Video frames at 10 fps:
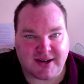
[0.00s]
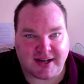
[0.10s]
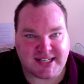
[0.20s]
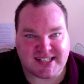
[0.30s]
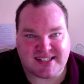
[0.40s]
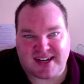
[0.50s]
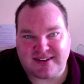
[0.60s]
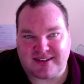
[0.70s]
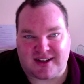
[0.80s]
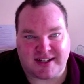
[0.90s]
I just
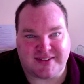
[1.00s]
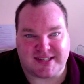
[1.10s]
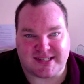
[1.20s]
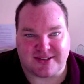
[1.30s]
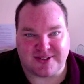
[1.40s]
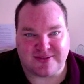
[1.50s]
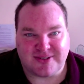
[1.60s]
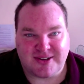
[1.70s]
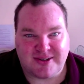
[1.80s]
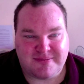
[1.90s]
don't like this sort of
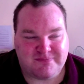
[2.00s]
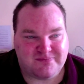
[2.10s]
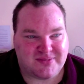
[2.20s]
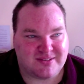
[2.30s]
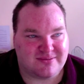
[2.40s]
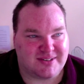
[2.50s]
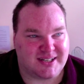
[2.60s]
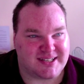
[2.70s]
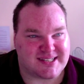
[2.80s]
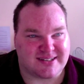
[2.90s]

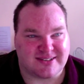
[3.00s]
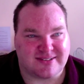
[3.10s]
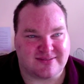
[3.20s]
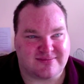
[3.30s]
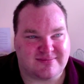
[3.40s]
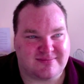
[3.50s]
really sort of